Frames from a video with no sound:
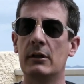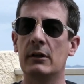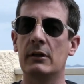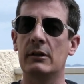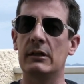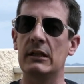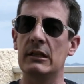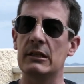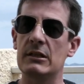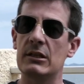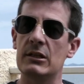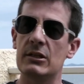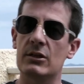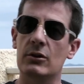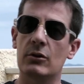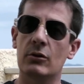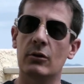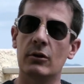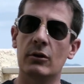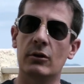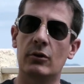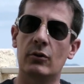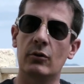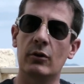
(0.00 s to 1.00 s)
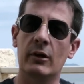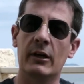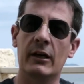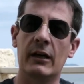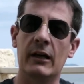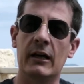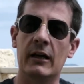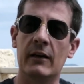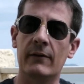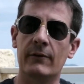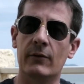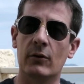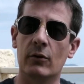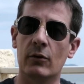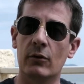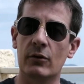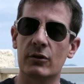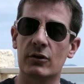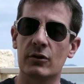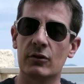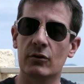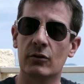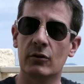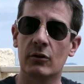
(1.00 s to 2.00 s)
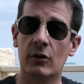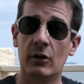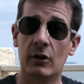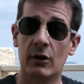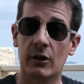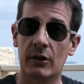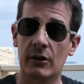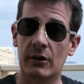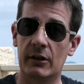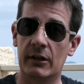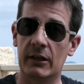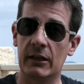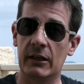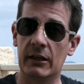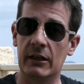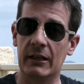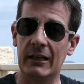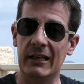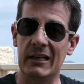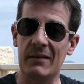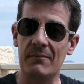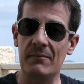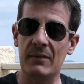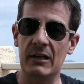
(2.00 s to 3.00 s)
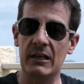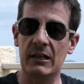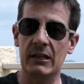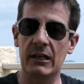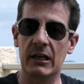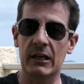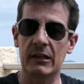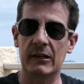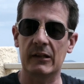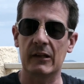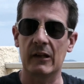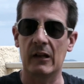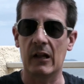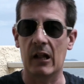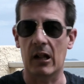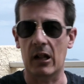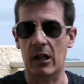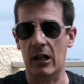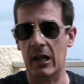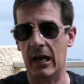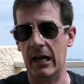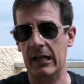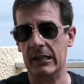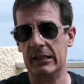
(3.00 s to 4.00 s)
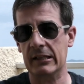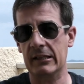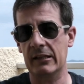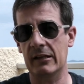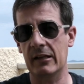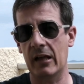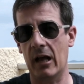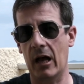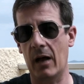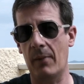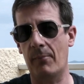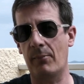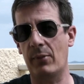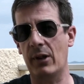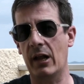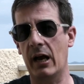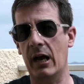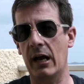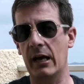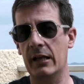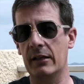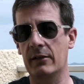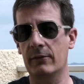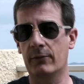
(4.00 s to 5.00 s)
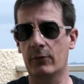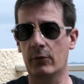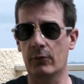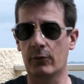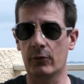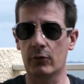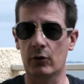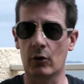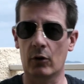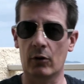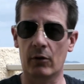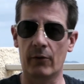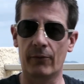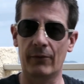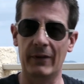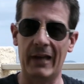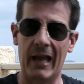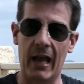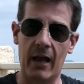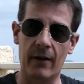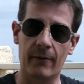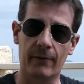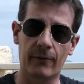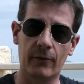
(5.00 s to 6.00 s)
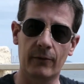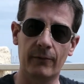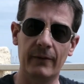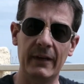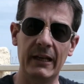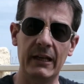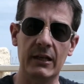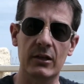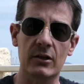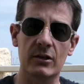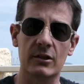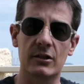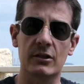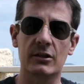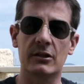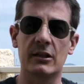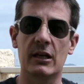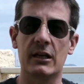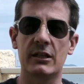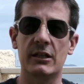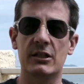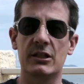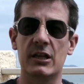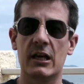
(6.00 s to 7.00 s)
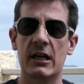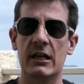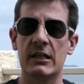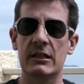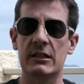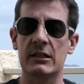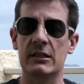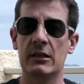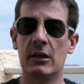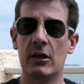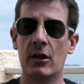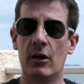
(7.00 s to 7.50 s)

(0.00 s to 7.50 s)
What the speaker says: this is going to have also the immediate LUT applied for photography and for videos, such as